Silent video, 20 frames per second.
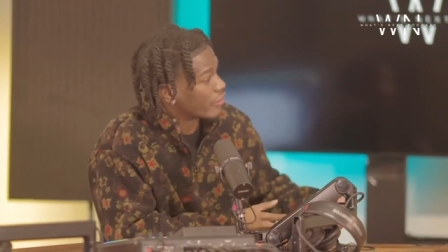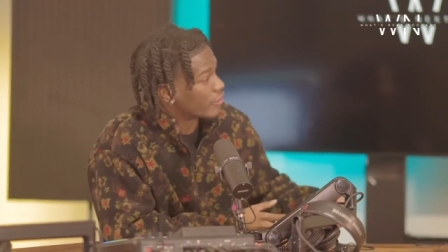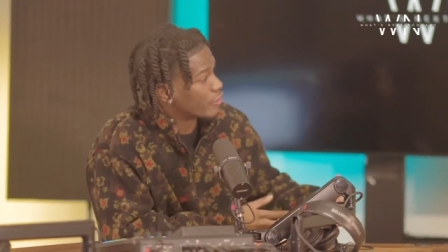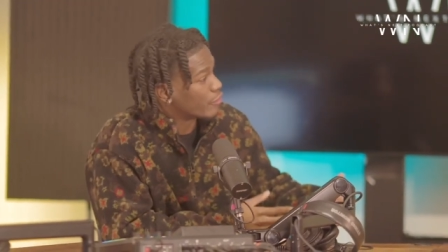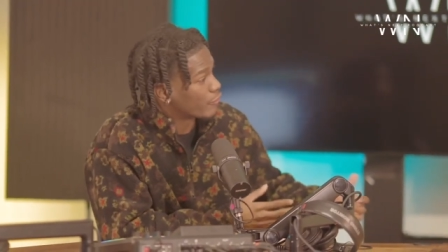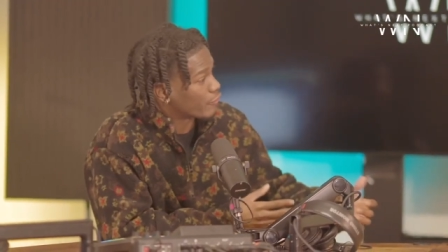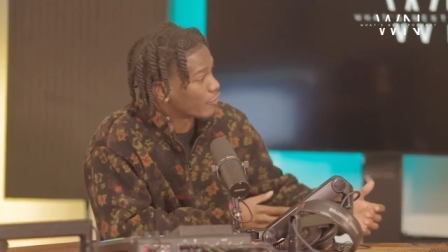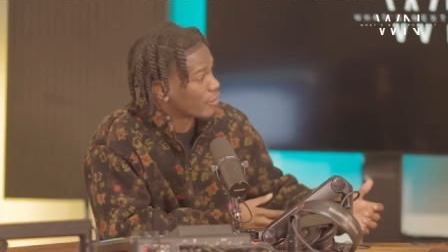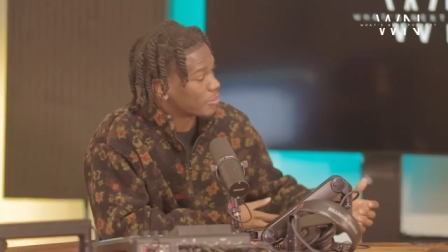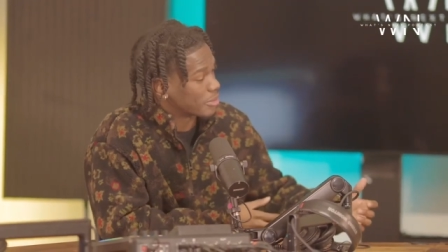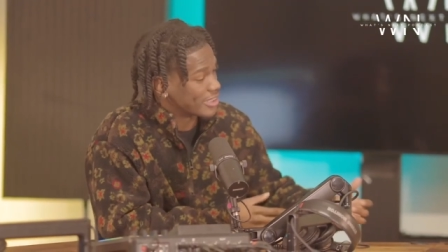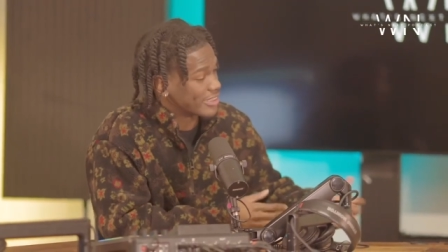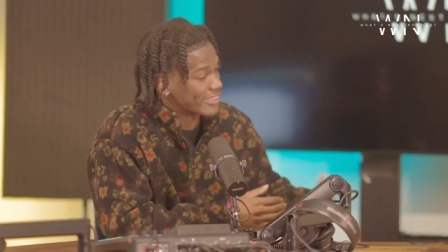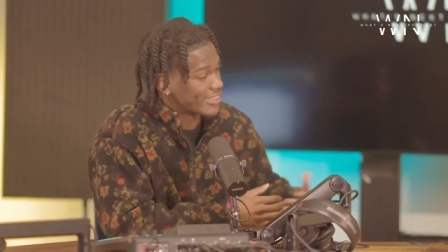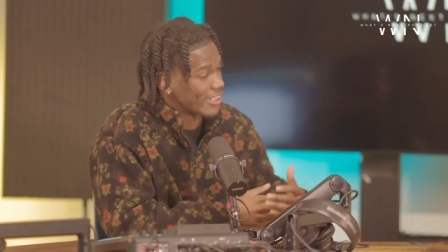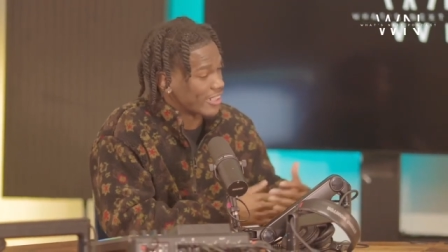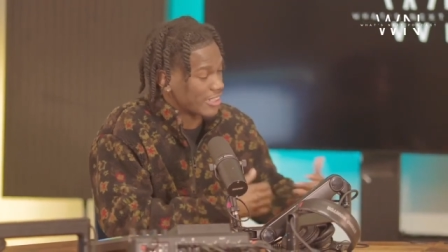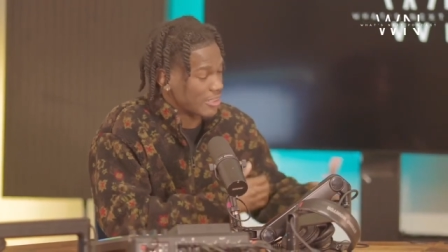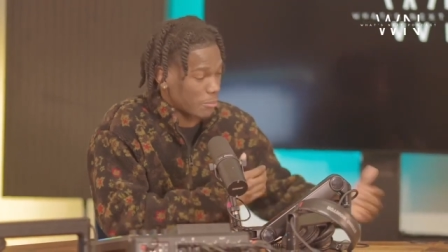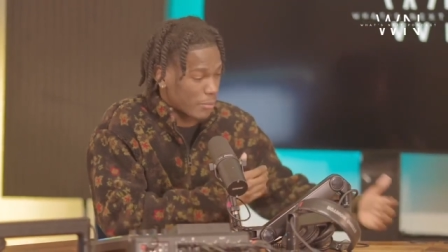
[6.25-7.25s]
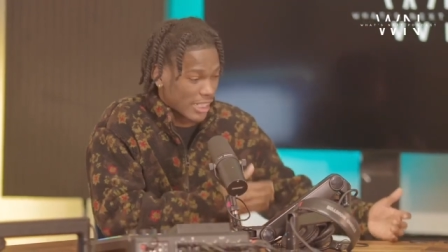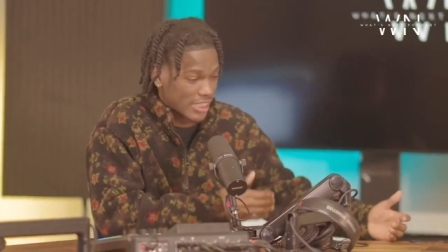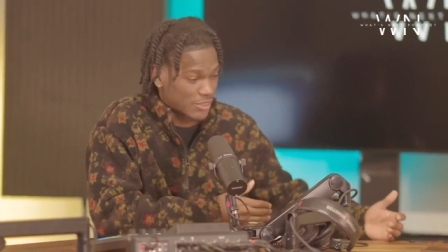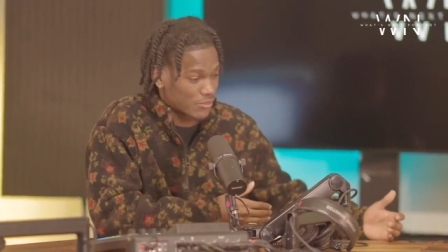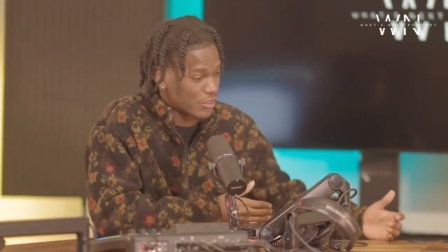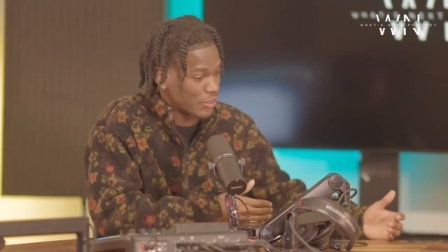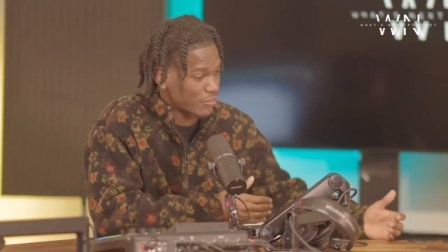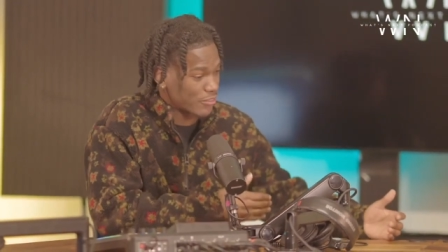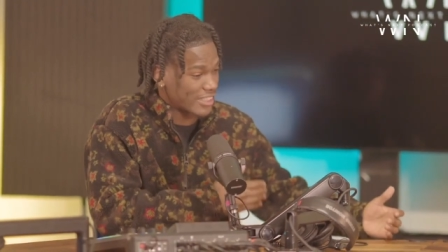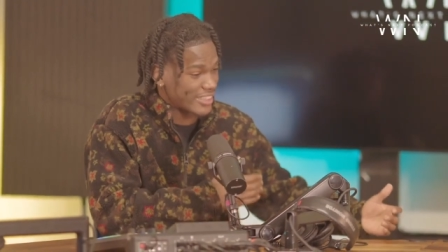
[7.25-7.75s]
You're from Kentucky,
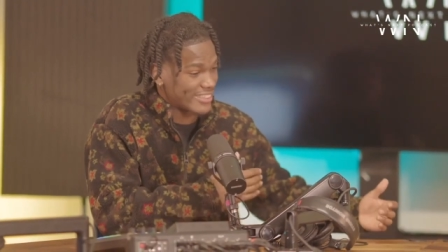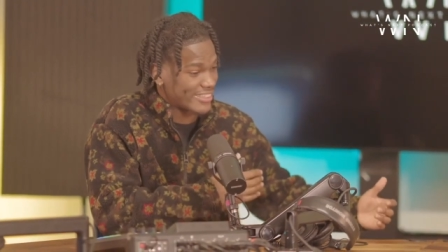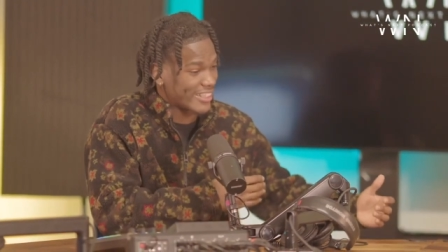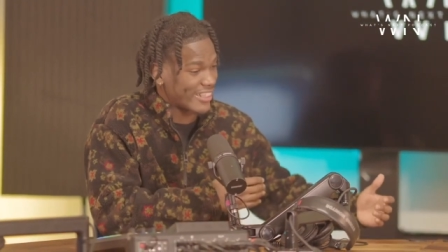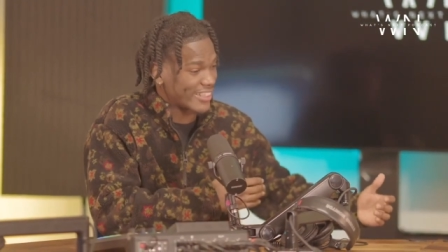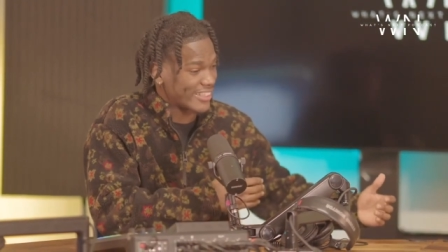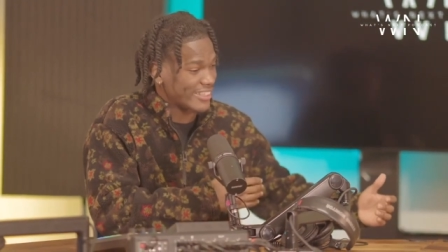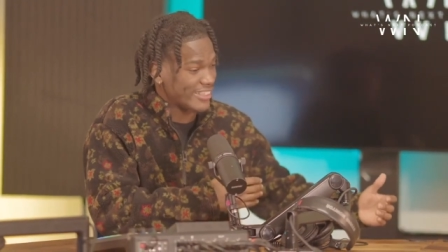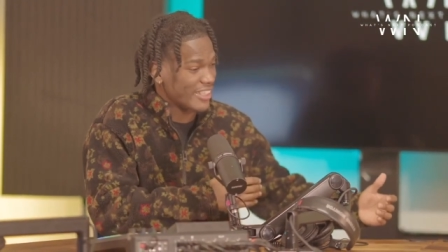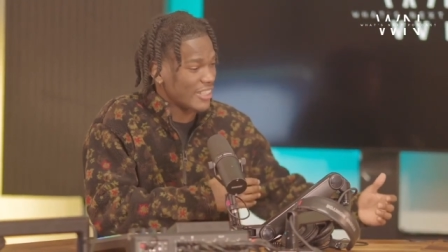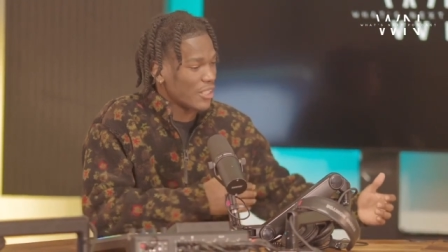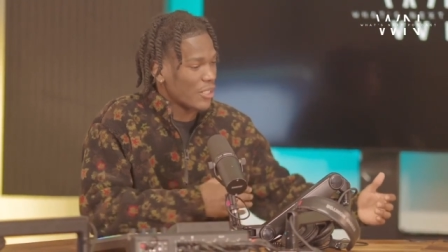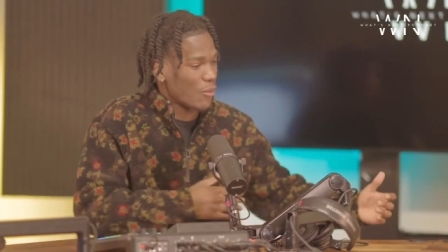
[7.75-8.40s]
Maysville, Kentucky.